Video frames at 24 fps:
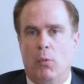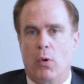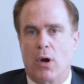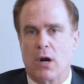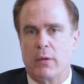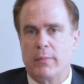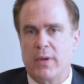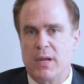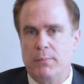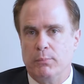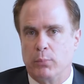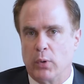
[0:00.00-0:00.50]

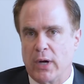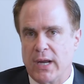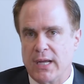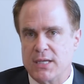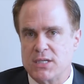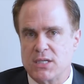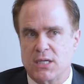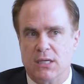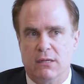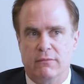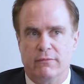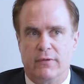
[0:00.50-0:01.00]
Water main
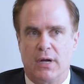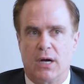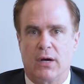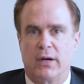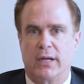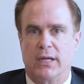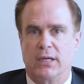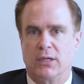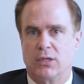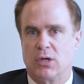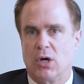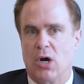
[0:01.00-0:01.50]
breaks can
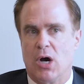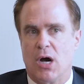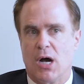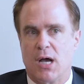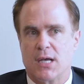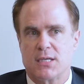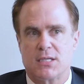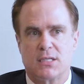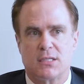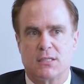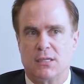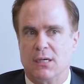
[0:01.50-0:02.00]
vary in
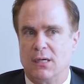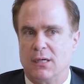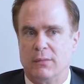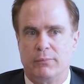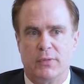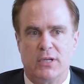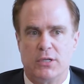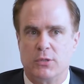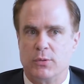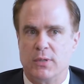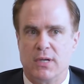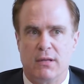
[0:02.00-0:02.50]
cost
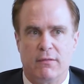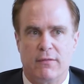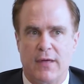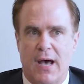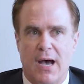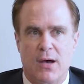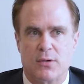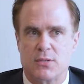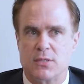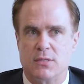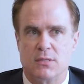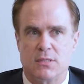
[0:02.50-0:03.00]
between
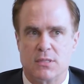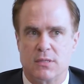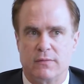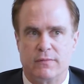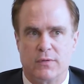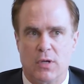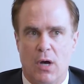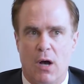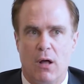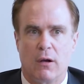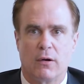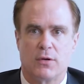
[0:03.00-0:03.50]
thousands
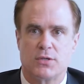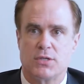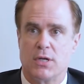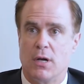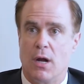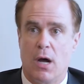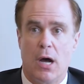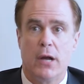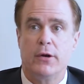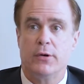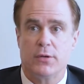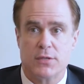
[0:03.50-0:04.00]
of dollars
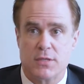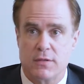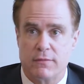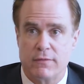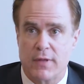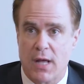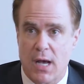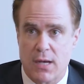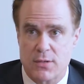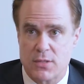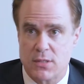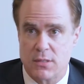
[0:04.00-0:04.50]
and hundreds of
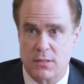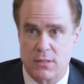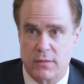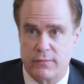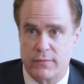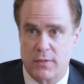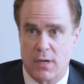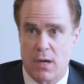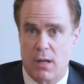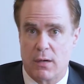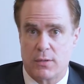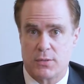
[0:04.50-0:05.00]
thousands
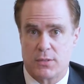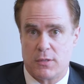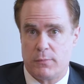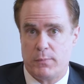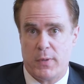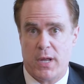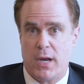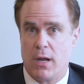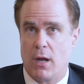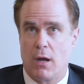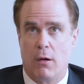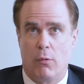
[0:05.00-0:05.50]
of dollars,
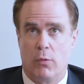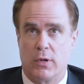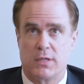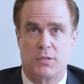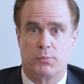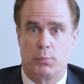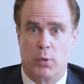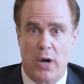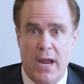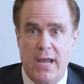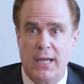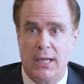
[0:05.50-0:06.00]
depending on
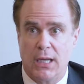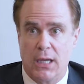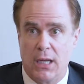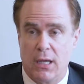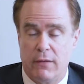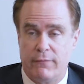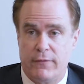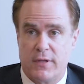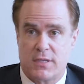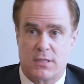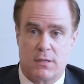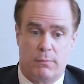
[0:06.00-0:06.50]
what's breaking.
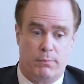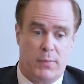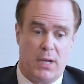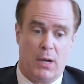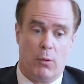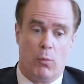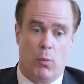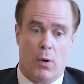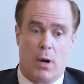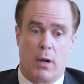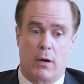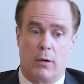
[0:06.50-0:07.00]
If it's a
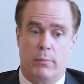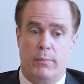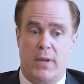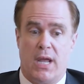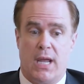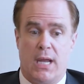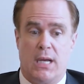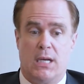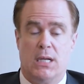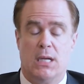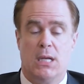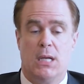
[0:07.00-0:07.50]
big water
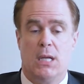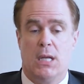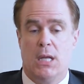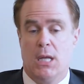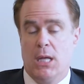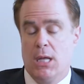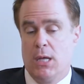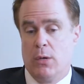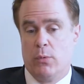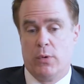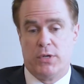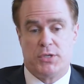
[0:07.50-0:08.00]
main,
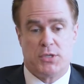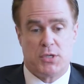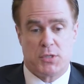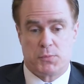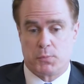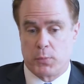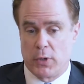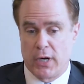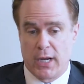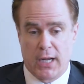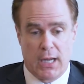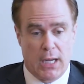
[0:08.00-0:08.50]
which is
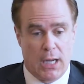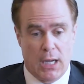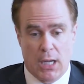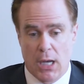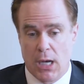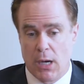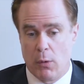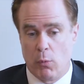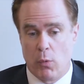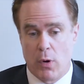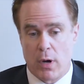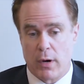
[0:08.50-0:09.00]
bringing
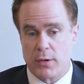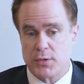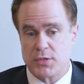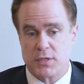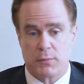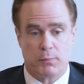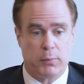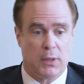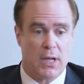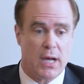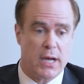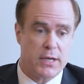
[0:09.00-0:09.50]
water
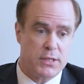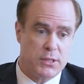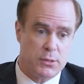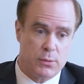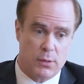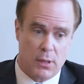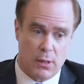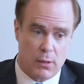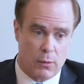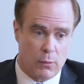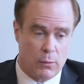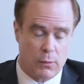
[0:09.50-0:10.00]
supply
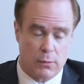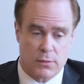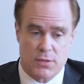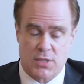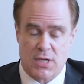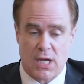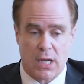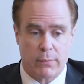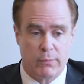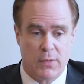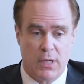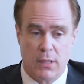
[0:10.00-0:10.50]
to a whole
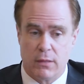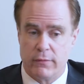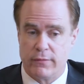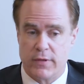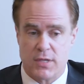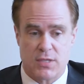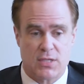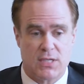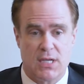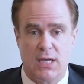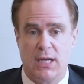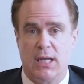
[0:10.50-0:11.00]
segment of
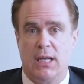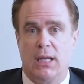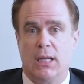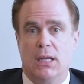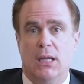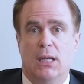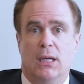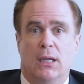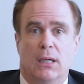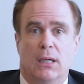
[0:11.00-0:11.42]
the city,